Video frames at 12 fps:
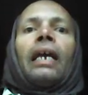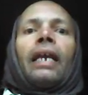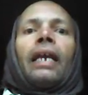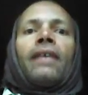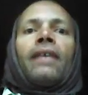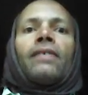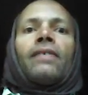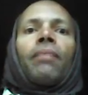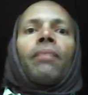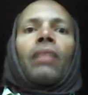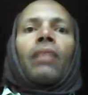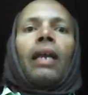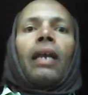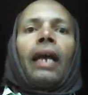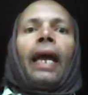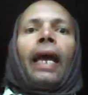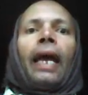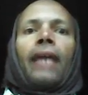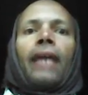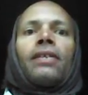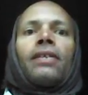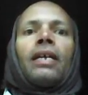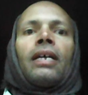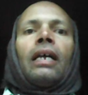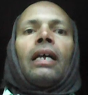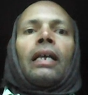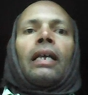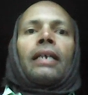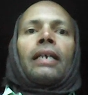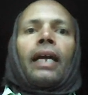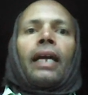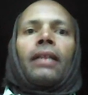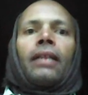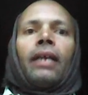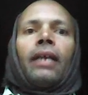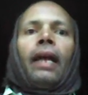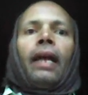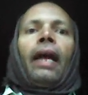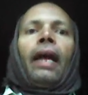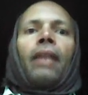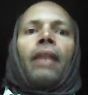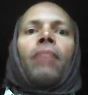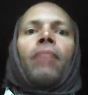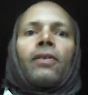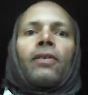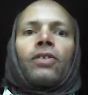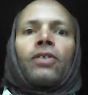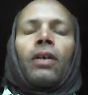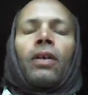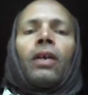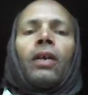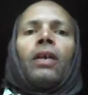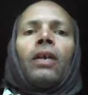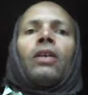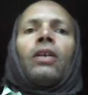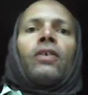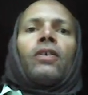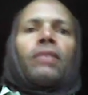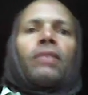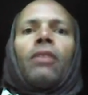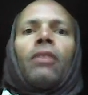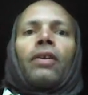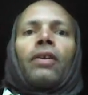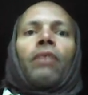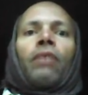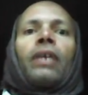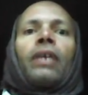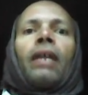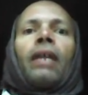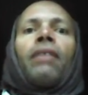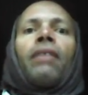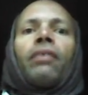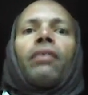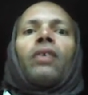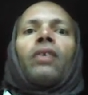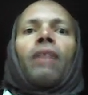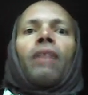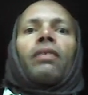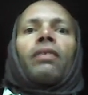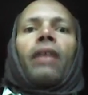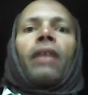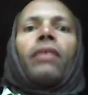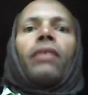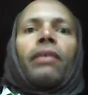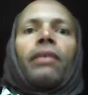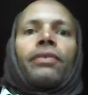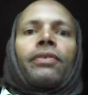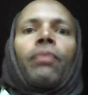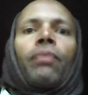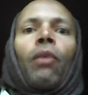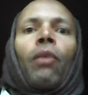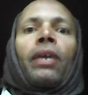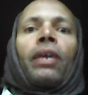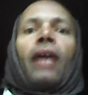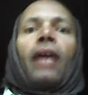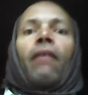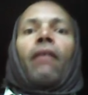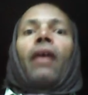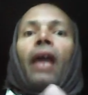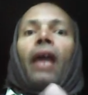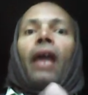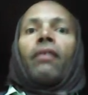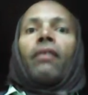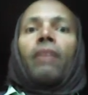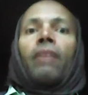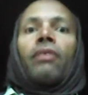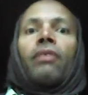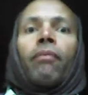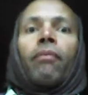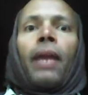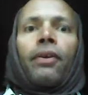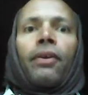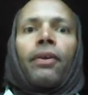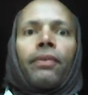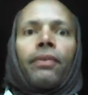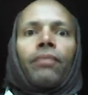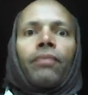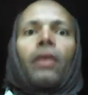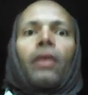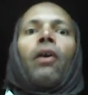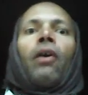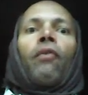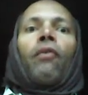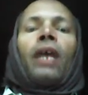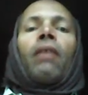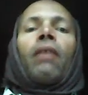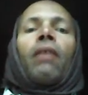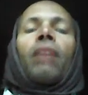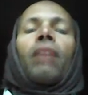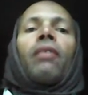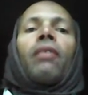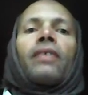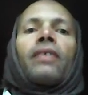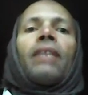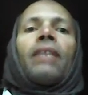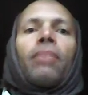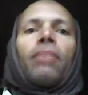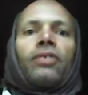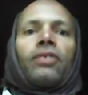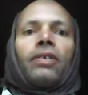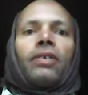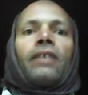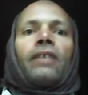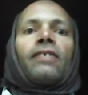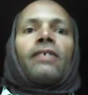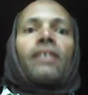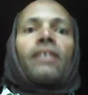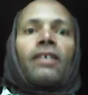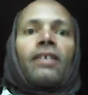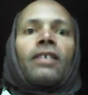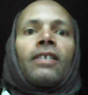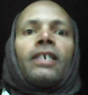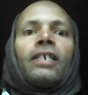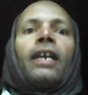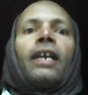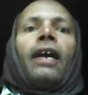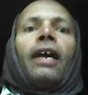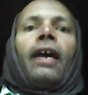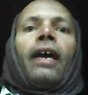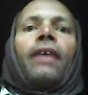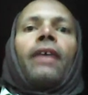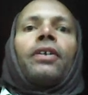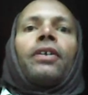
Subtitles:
is, had, can, and must. Similarly, we can have different types of adverbs. We can have adverbs of manner. We have a couple of examples here: suddenly and